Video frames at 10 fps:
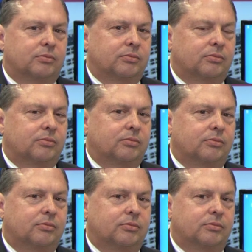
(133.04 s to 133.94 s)

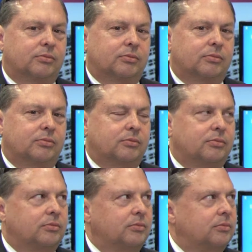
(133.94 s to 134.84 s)

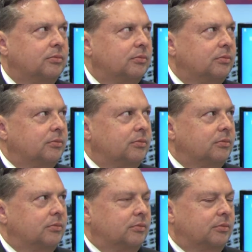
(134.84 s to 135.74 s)

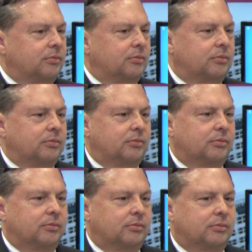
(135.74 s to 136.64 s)

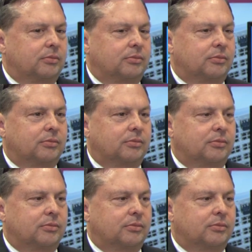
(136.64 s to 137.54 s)

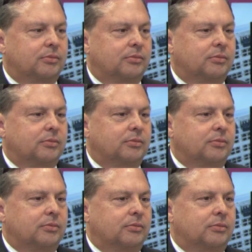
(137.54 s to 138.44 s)

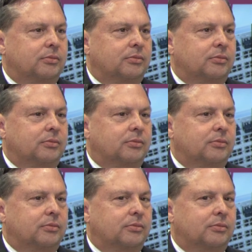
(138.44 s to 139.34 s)
No words are spoken by the person on screen.